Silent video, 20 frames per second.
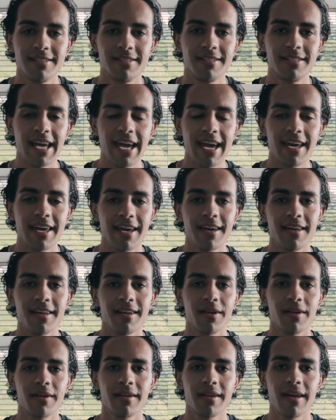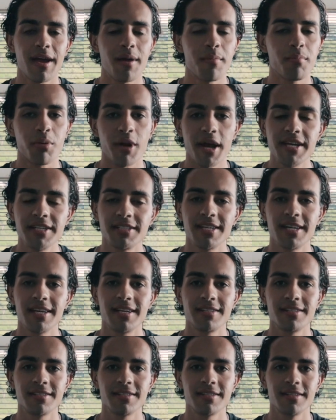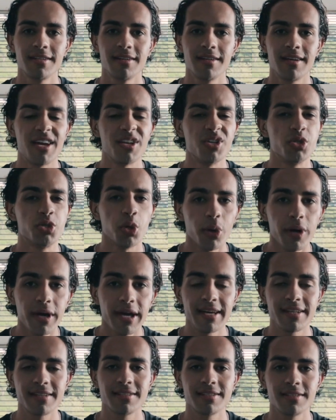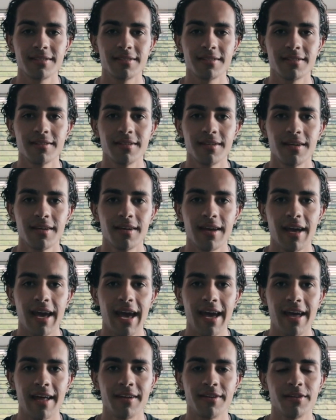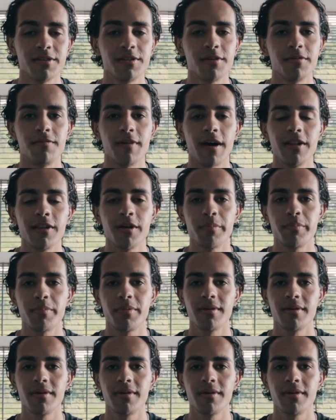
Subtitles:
Take it, embrace it, enjoy it, and develop